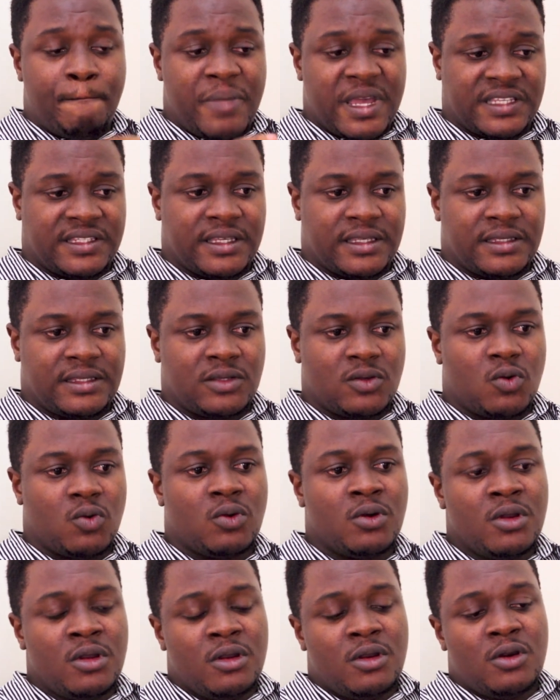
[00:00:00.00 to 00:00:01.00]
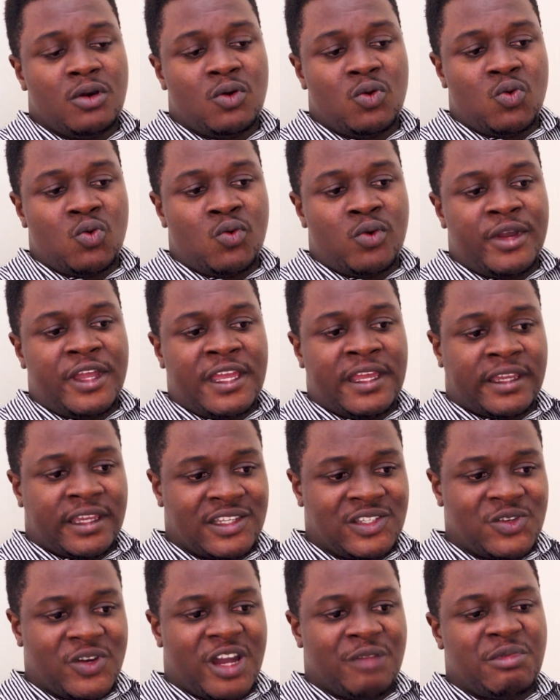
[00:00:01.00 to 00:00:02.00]
basis. So in
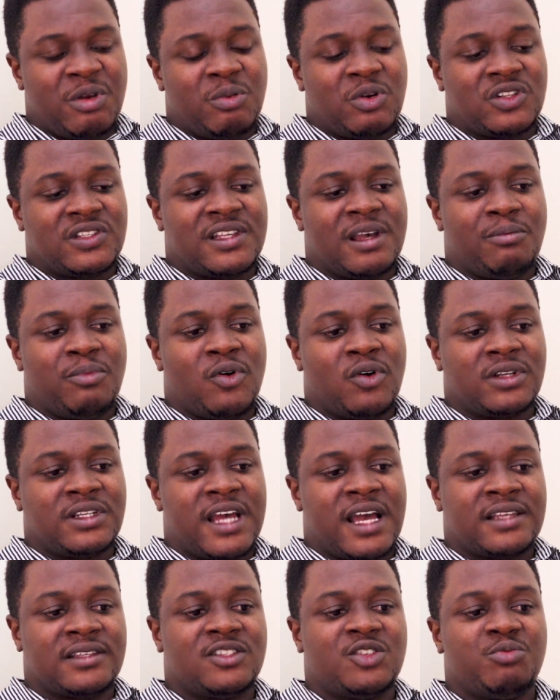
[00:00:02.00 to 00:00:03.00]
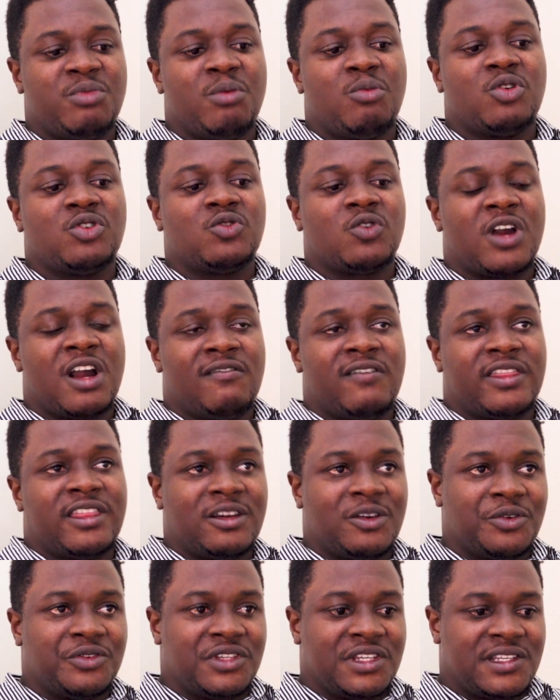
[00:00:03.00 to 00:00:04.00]
case you can be able to support us to be able to cover
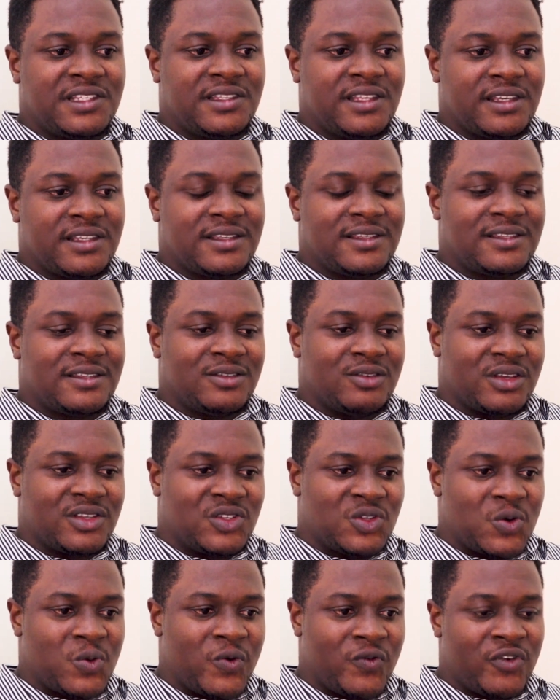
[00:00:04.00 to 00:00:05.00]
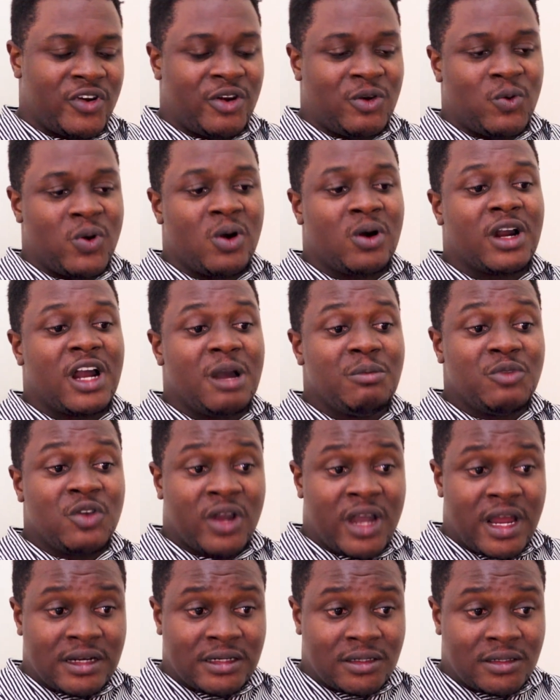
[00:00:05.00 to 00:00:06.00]
the logistics, you're so very welcome.
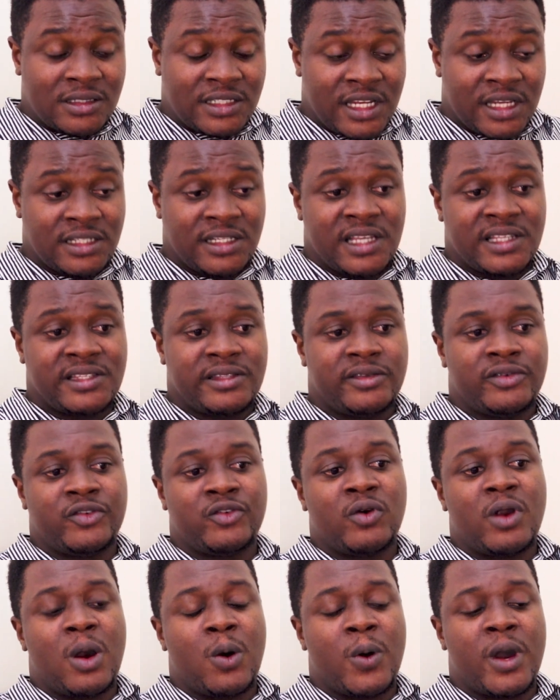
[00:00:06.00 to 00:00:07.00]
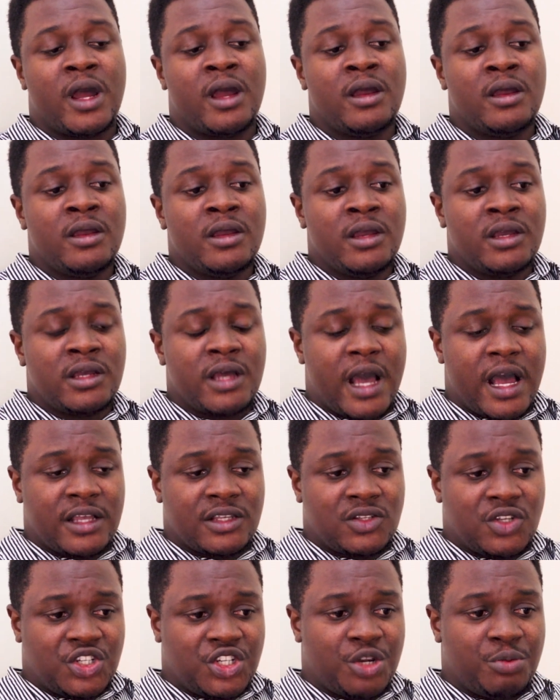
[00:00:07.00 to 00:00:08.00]
You can contact us through
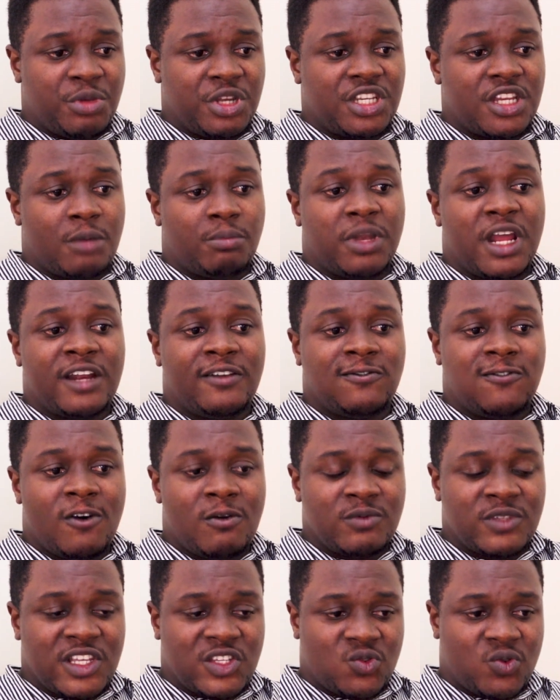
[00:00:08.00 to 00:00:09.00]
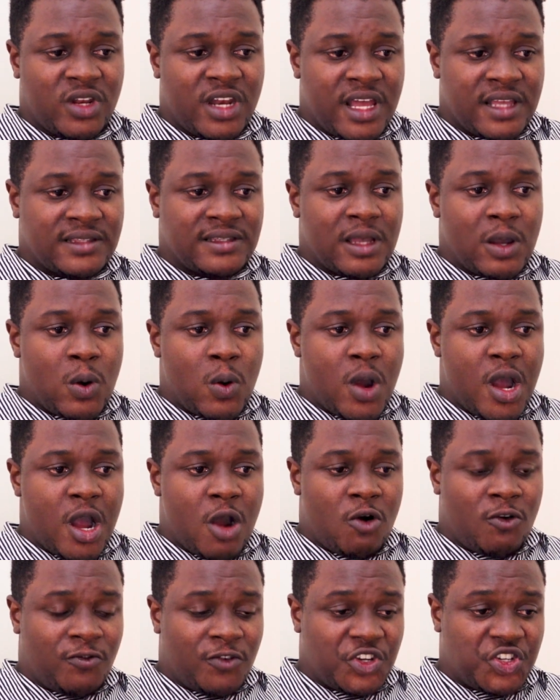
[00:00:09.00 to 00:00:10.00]
our social media platforms, as well as
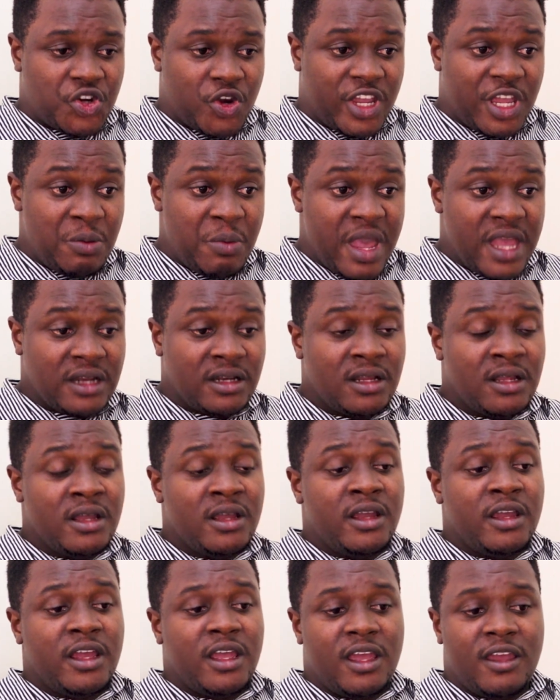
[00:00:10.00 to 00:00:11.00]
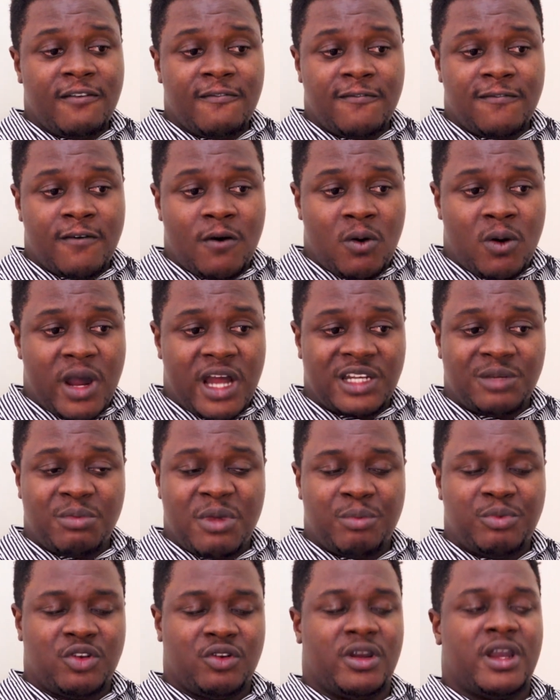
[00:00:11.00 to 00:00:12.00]
our official email,
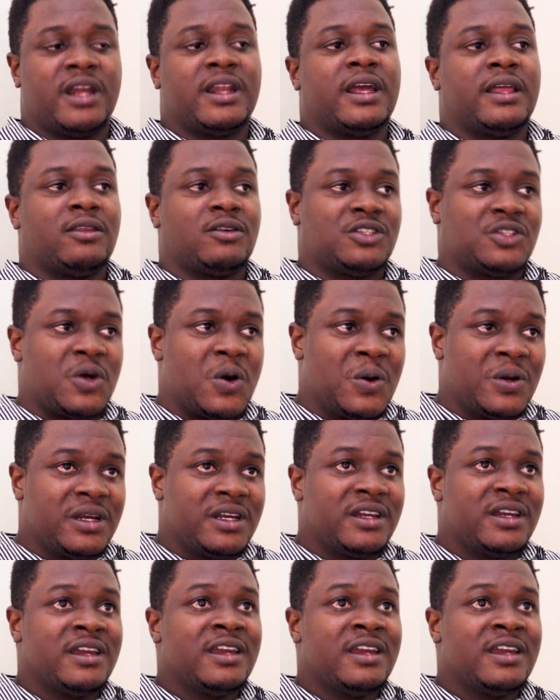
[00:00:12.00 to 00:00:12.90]
info@mapuganda.org.